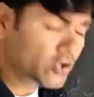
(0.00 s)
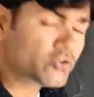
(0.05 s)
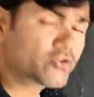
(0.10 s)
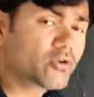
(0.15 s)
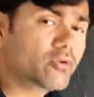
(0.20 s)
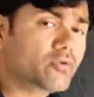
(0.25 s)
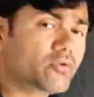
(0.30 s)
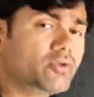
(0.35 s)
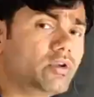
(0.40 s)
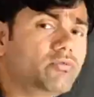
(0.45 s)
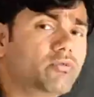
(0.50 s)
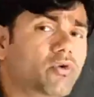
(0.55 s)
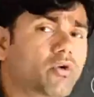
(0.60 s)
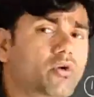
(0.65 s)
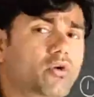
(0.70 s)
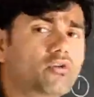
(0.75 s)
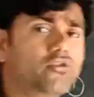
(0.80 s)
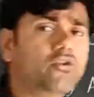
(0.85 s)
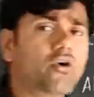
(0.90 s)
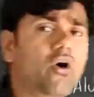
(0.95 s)
So the
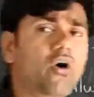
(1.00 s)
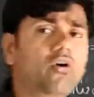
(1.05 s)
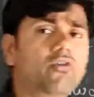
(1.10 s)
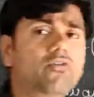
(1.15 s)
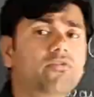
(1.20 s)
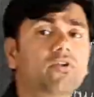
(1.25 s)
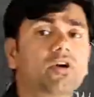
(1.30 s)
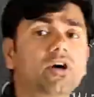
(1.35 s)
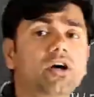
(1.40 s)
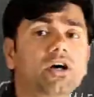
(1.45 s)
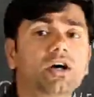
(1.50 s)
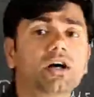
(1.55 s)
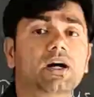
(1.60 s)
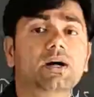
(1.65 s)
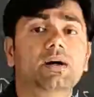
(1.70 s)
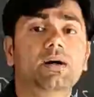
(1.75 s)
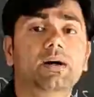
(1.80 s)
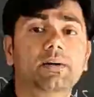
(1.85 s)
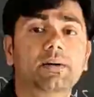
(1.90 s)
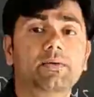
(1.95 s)
force of
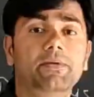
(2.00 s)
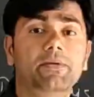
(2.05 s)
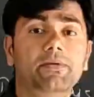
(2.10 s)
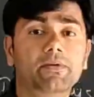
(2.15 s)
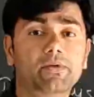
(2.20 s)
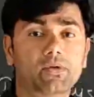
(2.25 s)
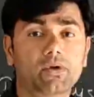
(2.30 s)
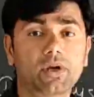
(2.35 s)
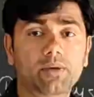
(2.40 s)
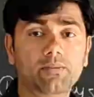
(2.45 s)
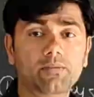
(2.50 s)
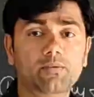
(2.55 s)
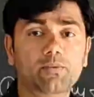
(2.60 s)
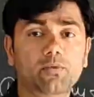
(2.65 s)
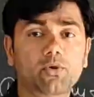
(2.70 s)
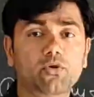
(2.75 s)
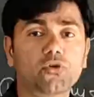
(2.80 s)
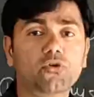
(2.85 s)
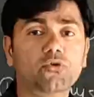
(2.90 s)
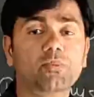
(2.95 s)
Coulomb's
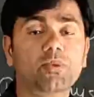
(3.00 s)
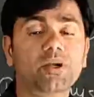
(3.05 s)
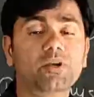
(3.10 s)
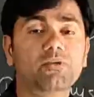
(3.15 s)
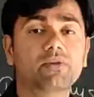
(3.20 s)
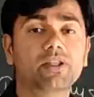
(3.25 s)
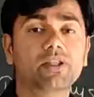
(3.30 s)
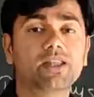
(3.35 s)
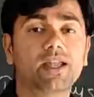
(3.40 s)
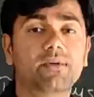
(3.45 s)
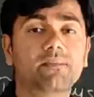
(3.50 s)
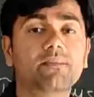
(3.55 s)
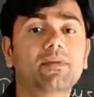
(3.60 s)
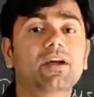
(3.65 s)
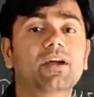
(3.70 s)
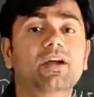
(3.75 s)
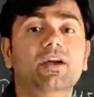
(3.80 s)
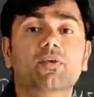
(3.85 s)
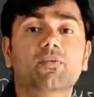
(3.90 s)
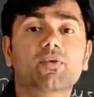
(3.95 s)
force between them
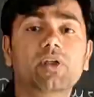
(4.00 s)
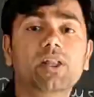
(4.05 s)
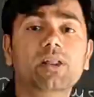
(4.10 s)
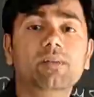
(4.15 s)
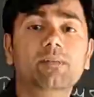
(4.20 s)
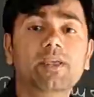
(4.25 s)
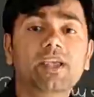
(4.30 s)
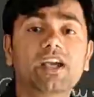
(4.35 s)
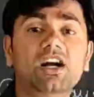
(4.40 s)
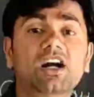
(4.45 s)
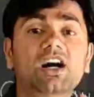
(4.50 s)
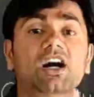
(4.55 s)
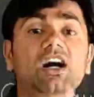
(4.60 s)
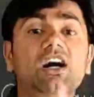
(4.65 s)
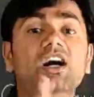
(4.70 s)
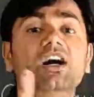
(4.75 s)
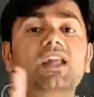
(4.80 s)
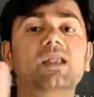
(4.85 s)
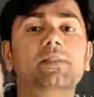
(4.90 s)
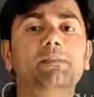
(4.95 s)
will be
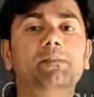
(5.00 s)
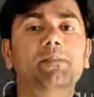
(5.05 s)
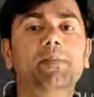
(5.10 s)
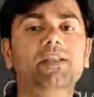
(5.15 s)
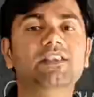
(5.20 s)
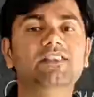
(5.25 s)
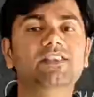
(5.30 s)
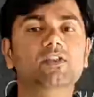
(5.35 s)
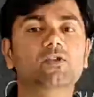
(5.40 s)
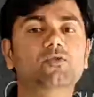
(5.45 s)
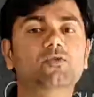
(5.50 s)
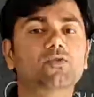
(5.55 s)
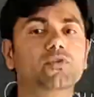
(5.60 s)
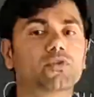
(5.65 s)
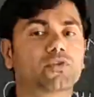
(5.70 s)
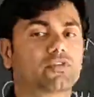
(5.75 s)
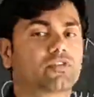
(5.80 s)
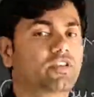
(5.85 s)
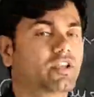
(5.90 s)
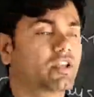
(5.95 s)
a repulsive
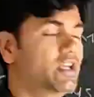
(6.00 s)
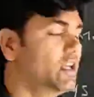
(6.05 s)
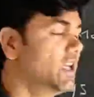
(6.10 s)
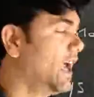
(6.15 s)
force.